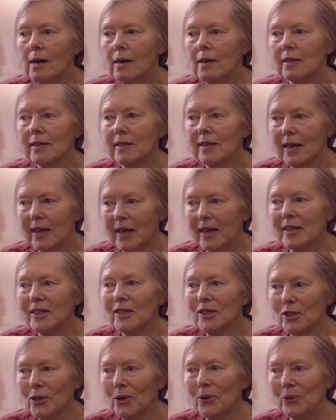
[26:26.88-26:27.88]
and I
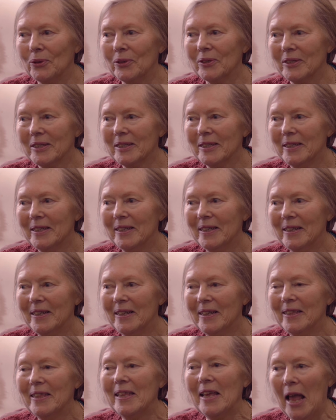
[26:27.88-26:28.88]
told
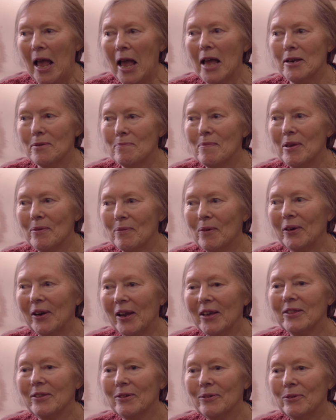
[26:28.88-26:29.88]
the enemy what
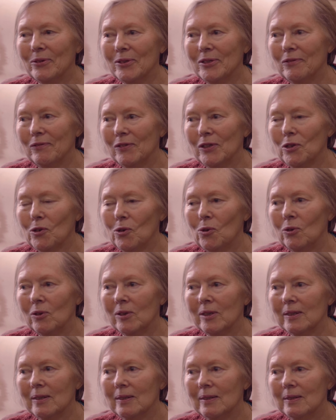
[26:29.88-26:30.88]
I thought of it
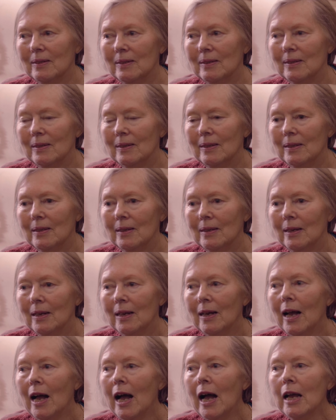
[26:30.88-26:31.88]
all.
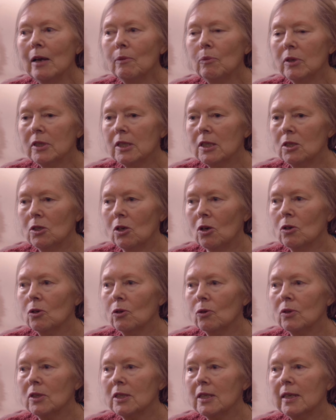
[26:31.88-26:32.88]
I was not
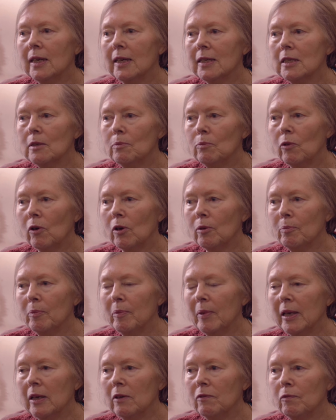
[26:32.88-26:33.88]
going to let him rob
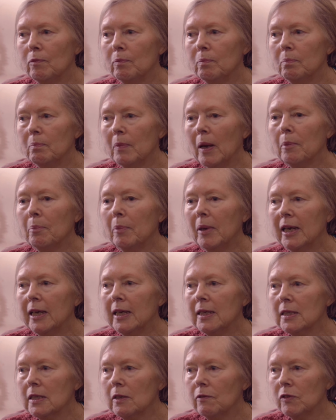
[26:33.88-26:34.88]
me of my
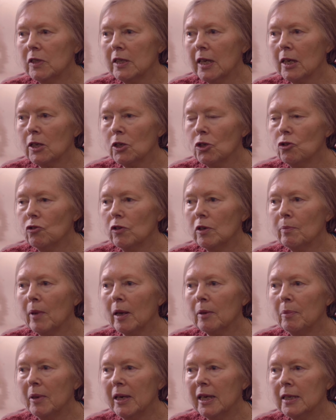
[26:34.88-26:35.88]
place of sanctuary,
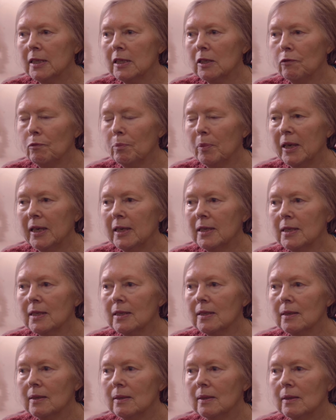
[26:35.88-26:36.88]
my place of
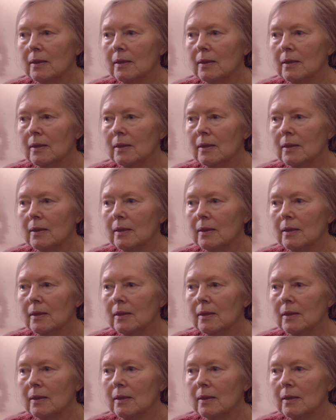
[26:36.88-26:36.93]
peace.